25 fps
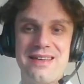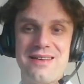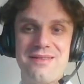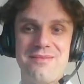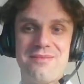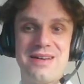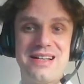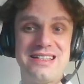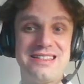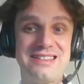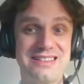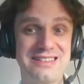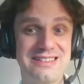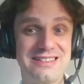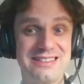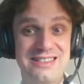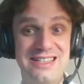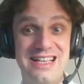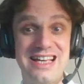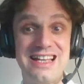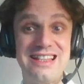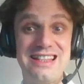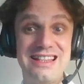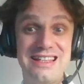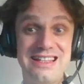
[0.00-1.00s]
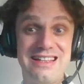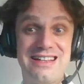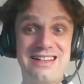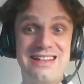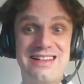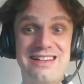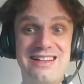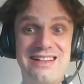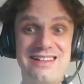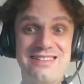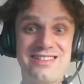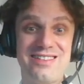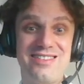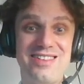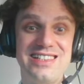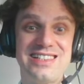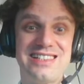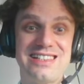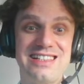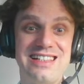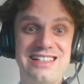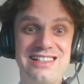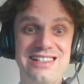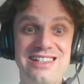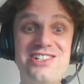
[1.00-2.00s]
But then there is
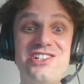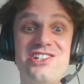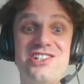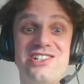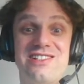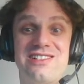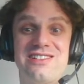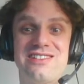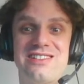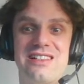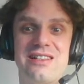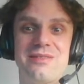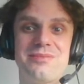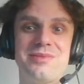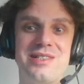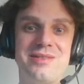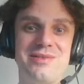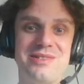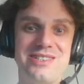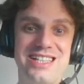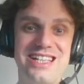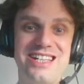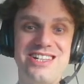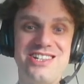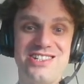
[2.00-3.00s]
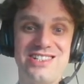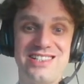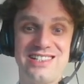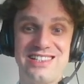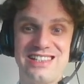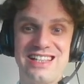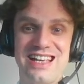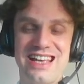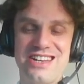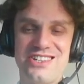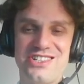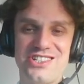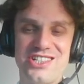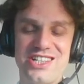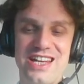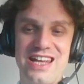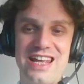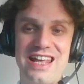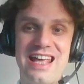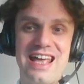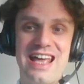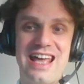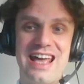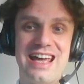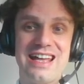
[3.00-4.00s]
an additional optimization stage.
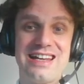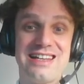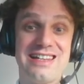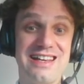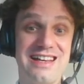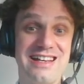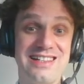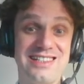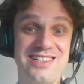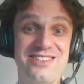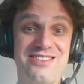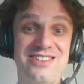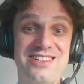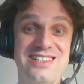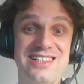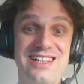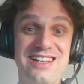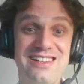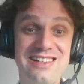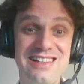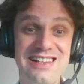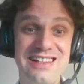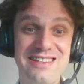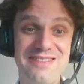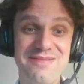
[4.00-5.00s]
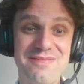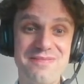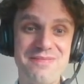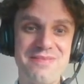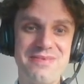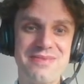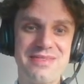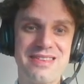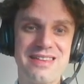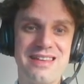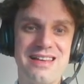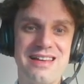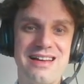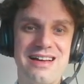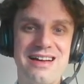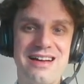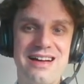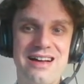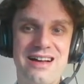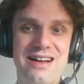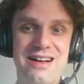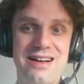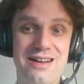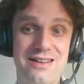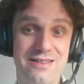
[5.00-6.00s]
And as a result,
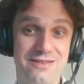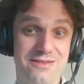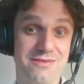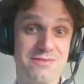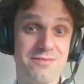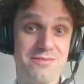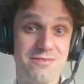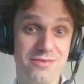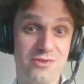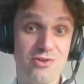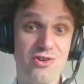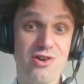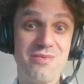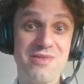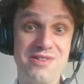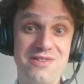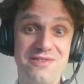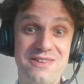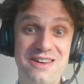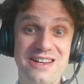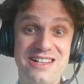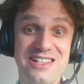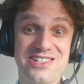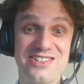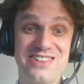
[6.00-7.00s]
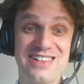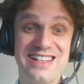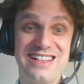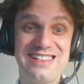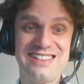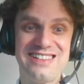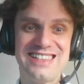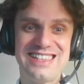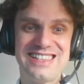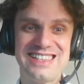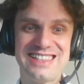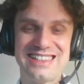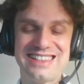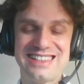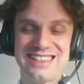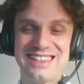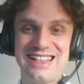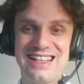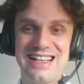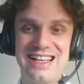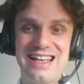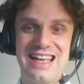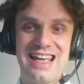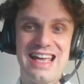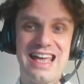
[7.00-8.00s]
common factor analysis
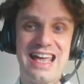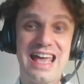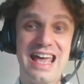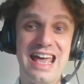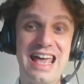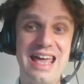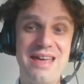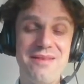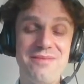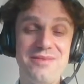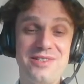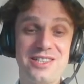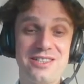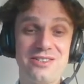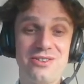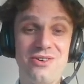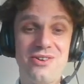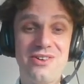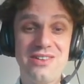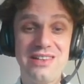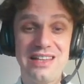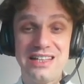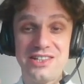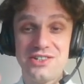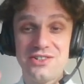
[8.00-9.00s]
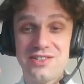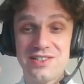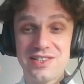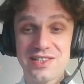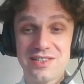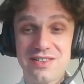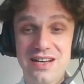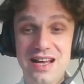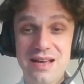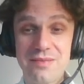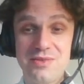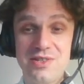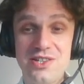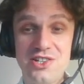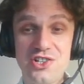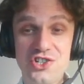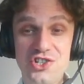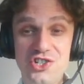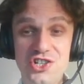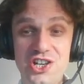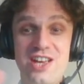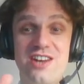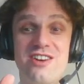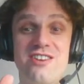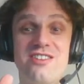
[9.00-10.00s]
aims only to describe the
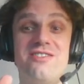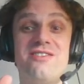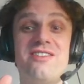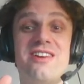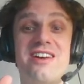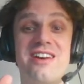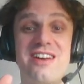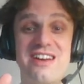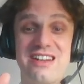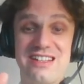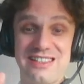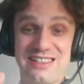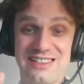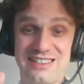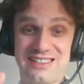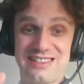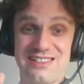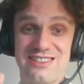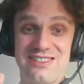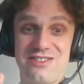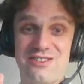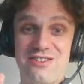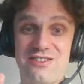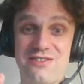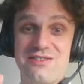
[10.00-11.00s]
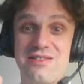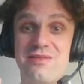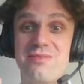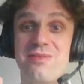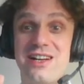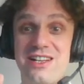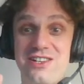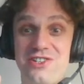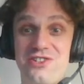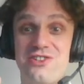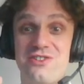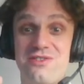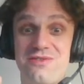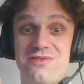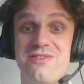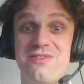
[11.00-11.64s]
shared variance of a bunch of